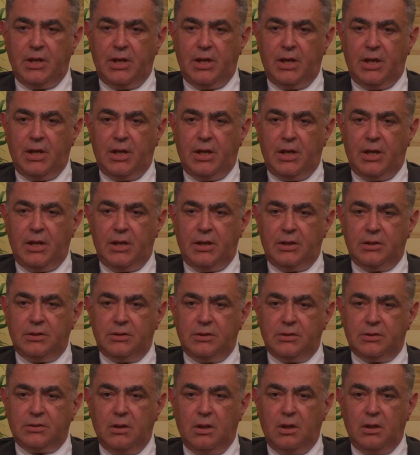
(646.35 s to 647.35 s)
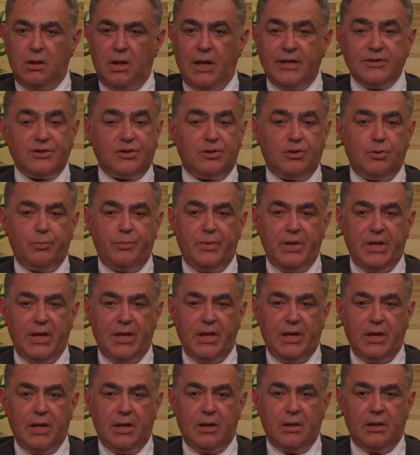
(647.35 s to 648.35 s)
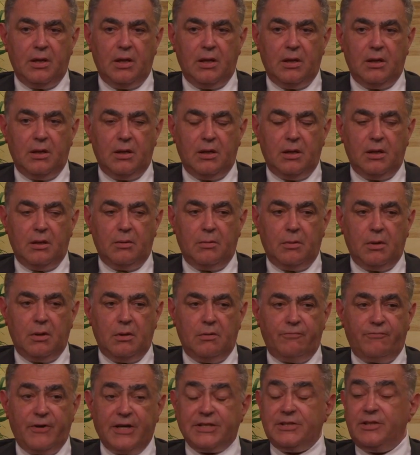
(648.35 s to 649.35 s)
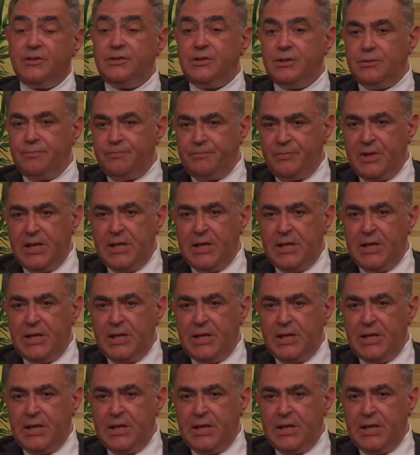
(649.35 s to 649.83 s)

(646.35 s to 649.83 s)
and has to be factored in